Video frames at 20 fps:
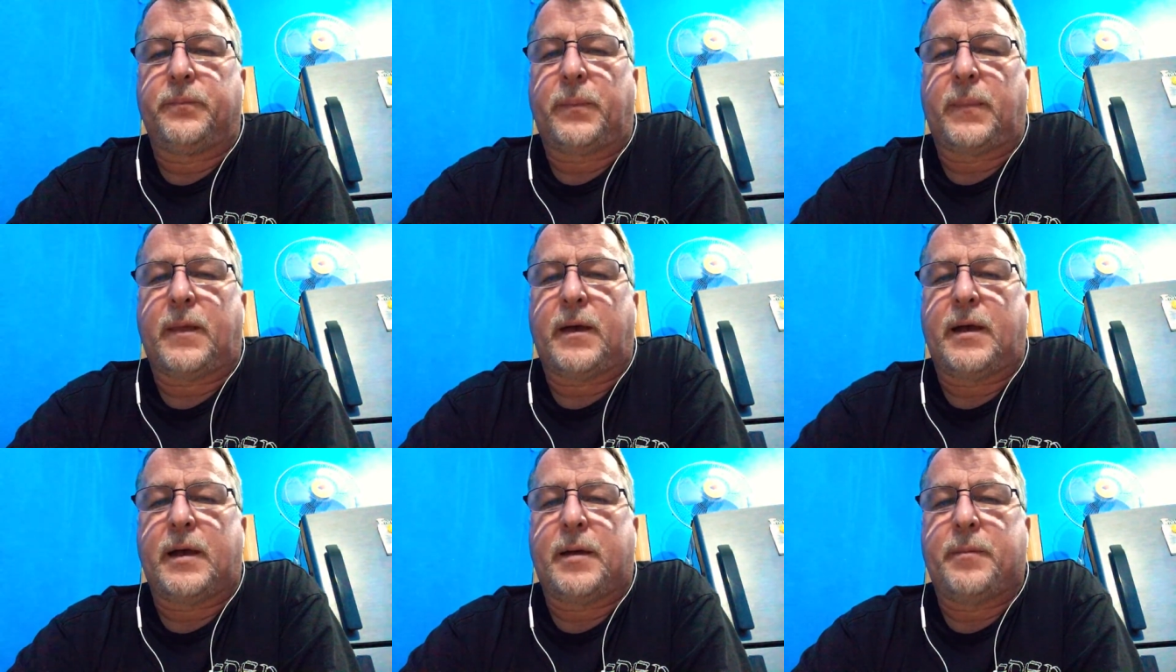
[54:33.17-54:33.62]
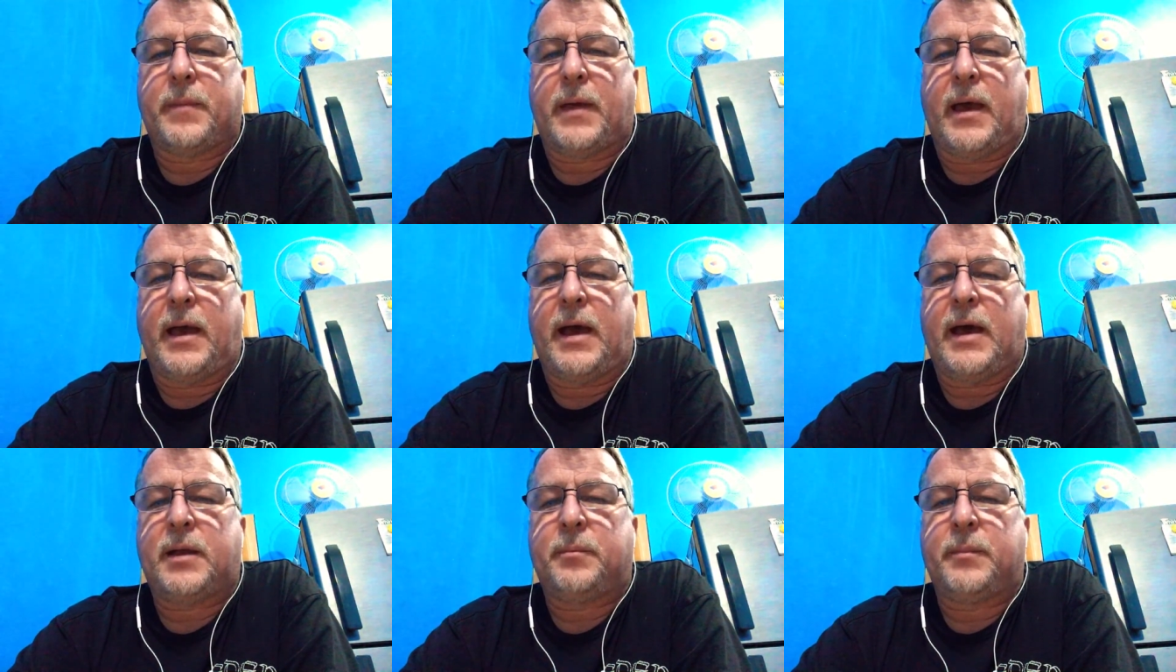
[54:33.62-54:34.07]

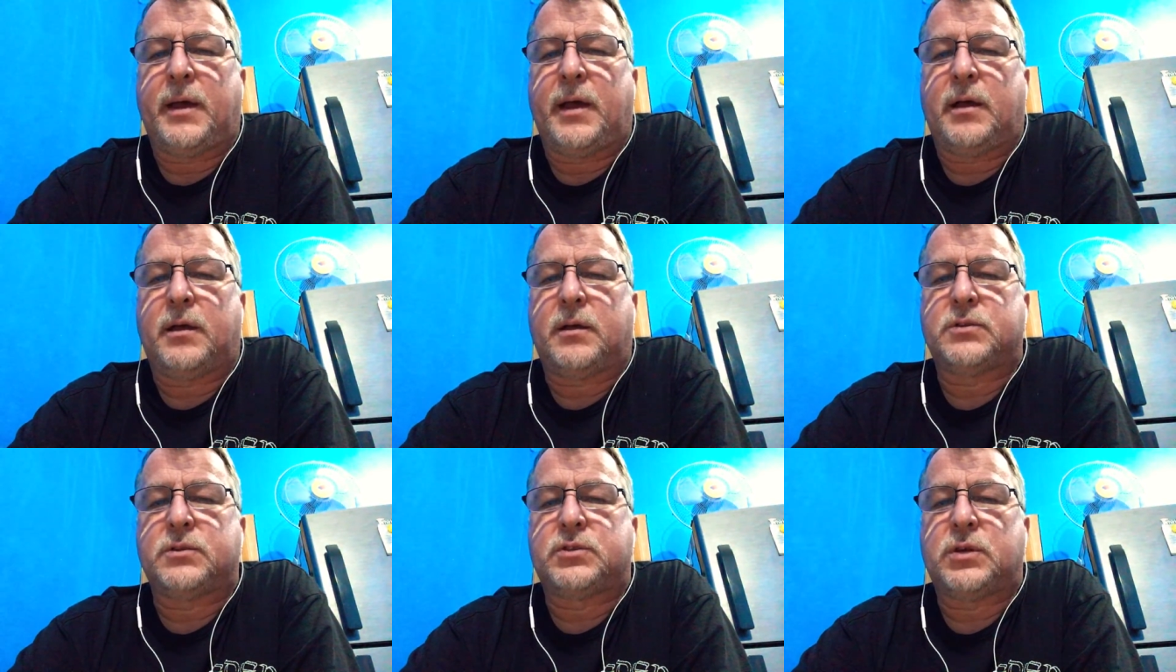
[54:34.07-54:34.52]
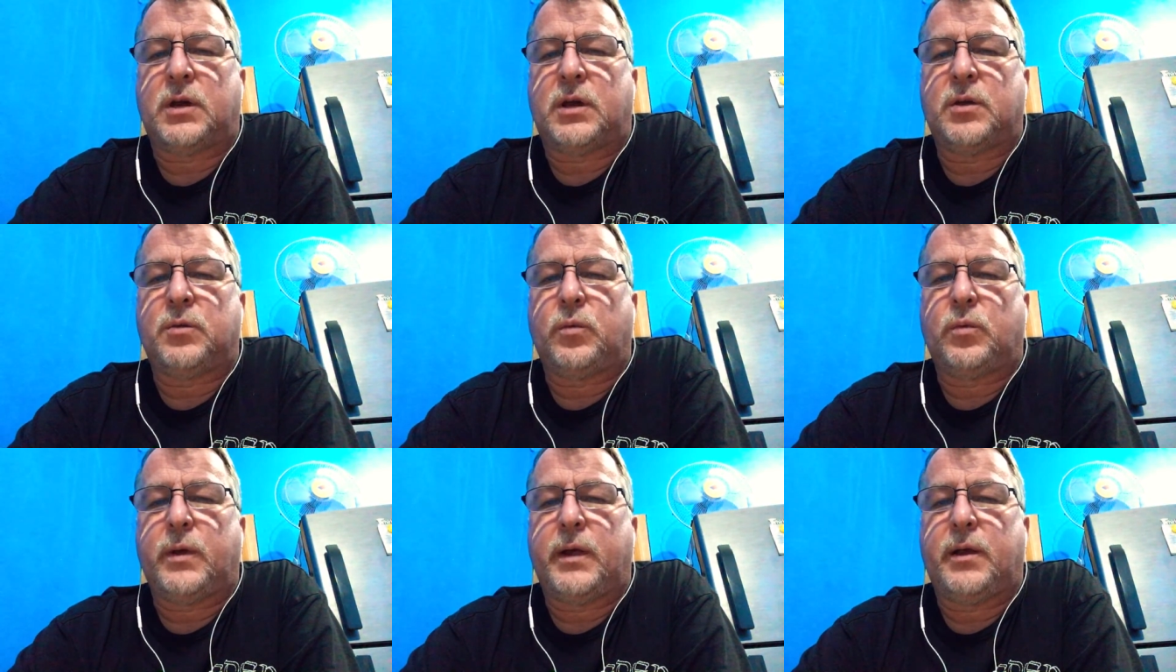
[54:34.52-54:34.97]
Adam L.
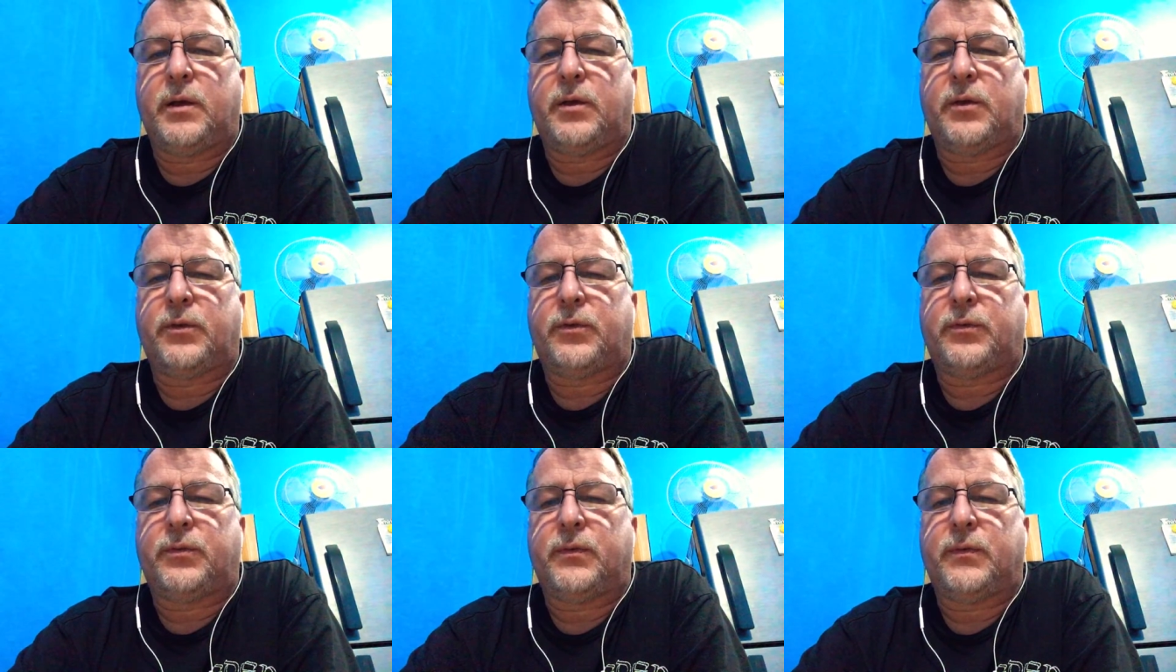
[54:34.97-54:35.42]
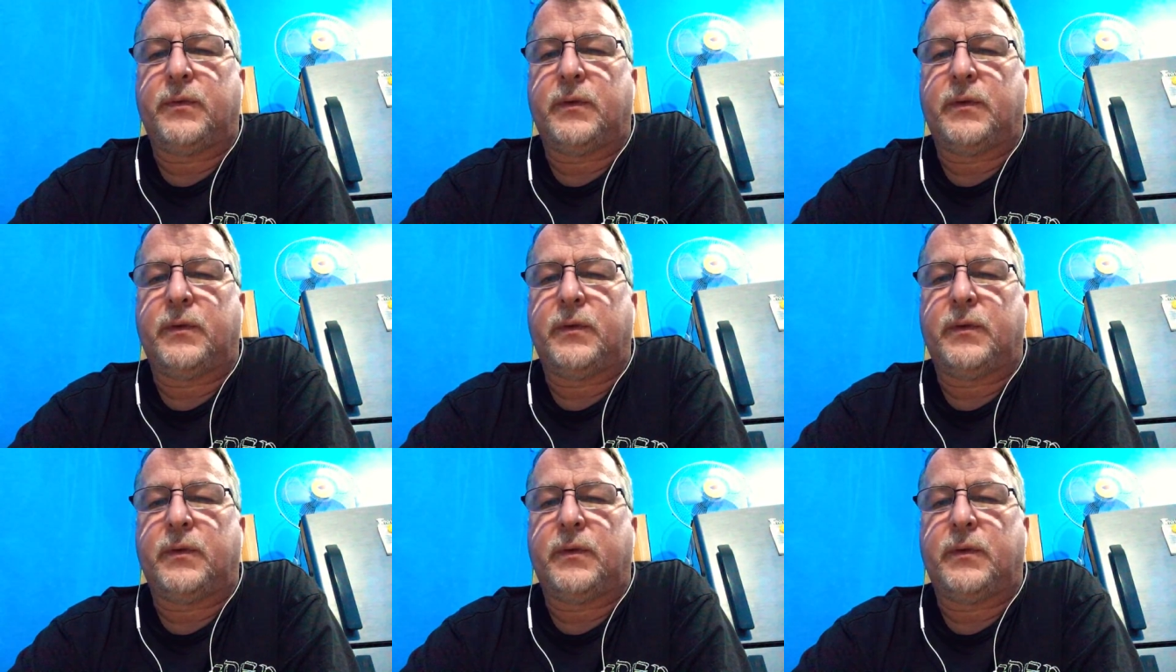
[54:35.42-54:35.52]
John Wales.